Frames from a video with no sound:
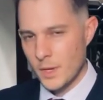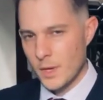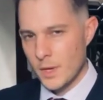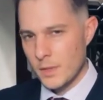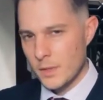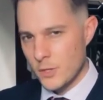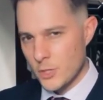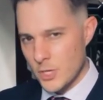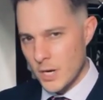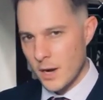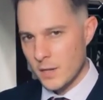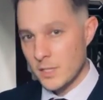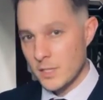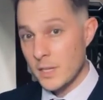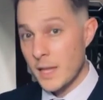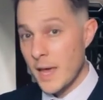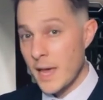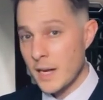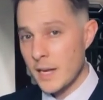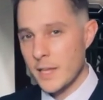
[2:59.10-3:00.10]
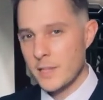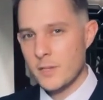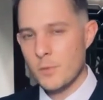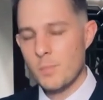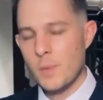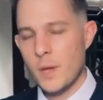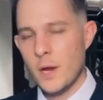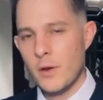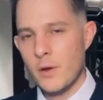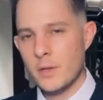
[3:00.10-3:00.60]
The child and alienated
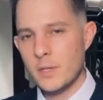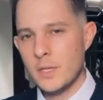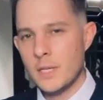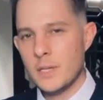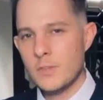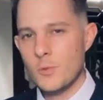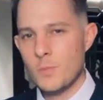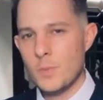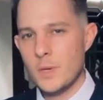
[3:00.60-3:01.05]
parent need to be